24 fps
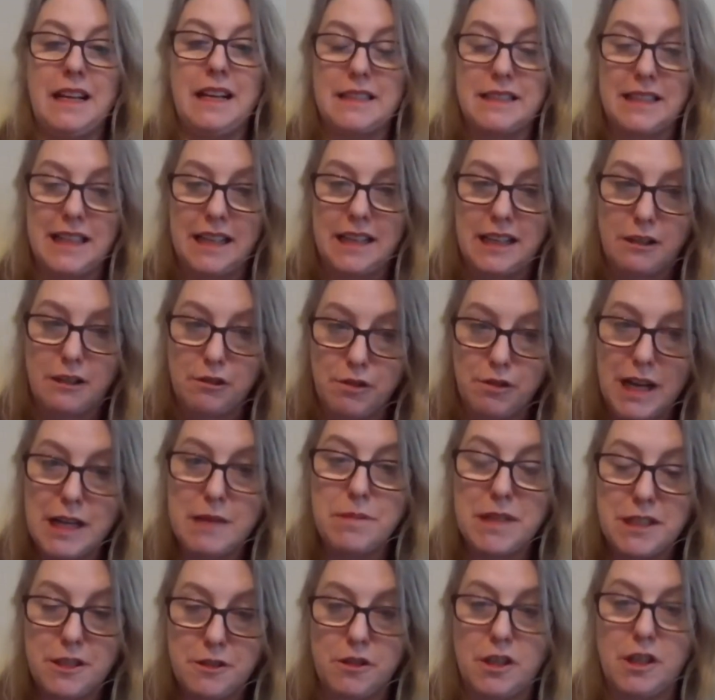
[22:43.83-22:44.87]
is that
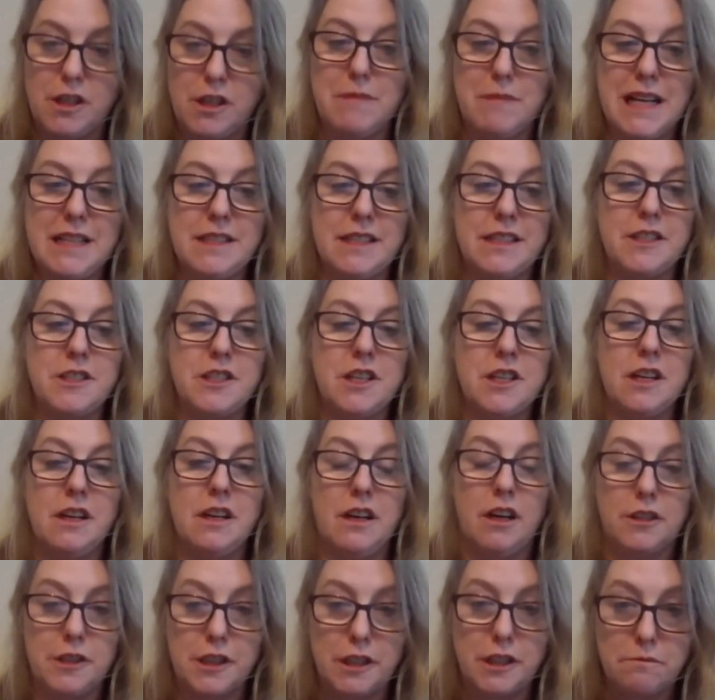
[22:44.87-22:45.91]
incredibly strong message
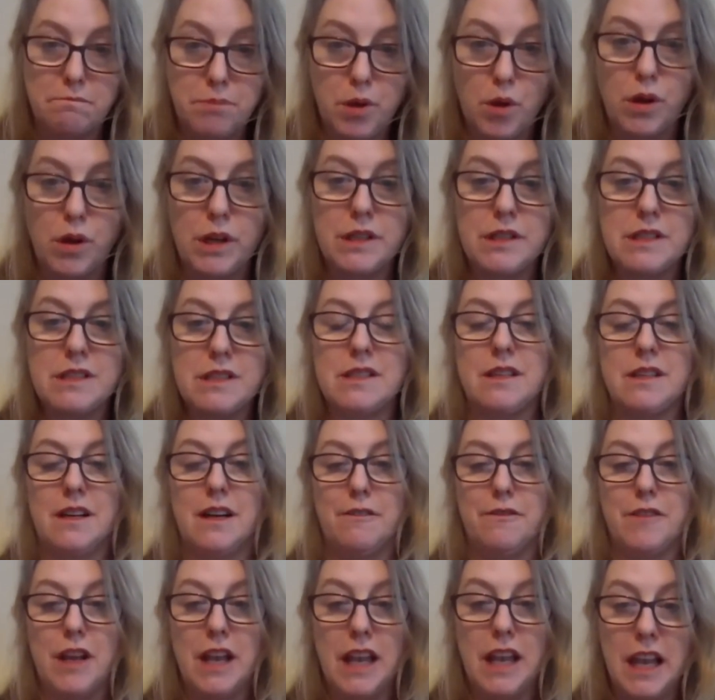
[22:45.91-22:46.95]
on the importance
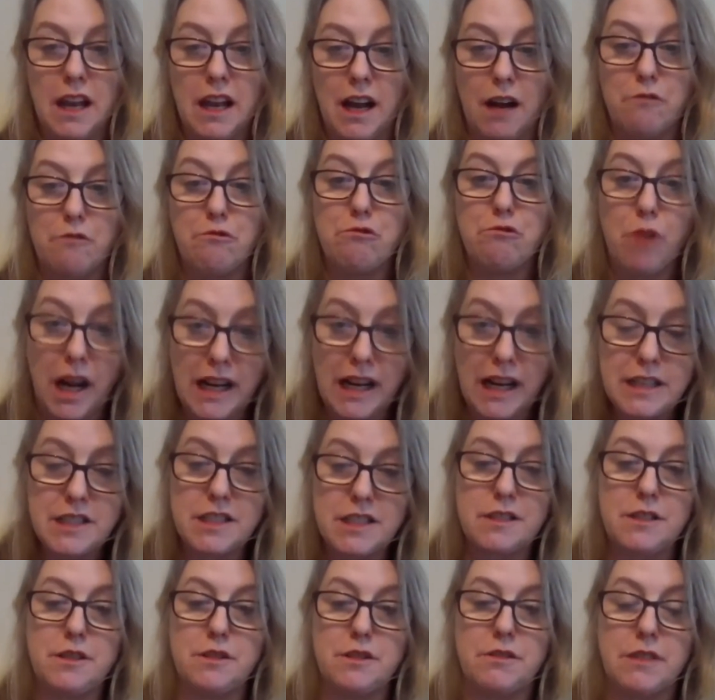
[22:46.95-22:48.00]
of a, a right
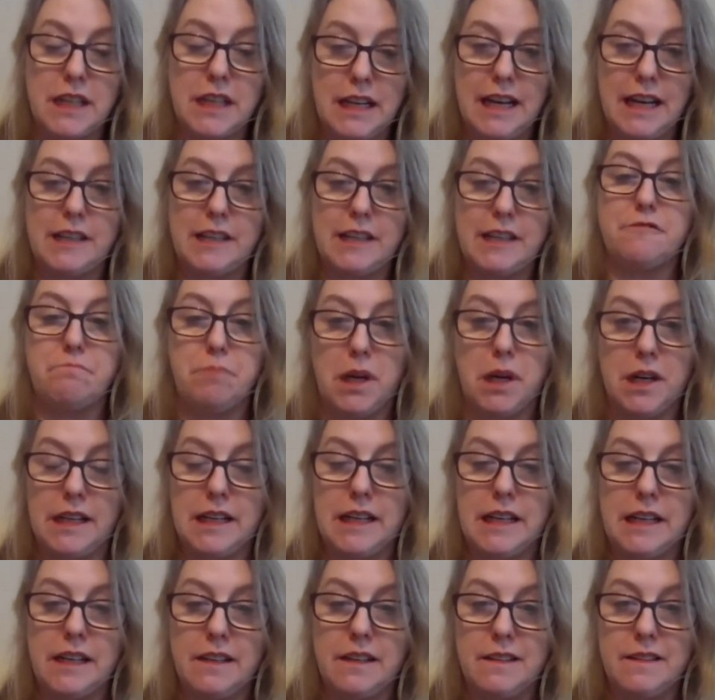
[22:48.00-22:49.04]
to collective
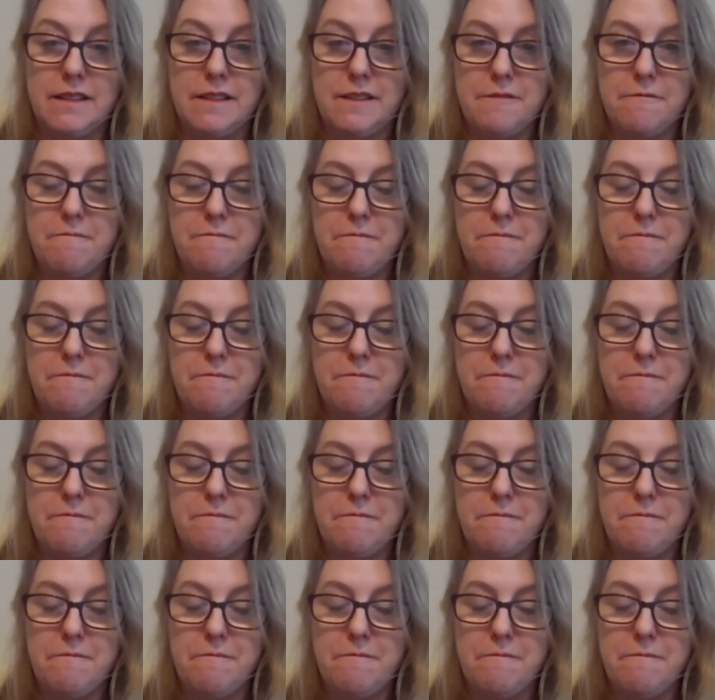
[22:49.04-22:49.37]
bargaining.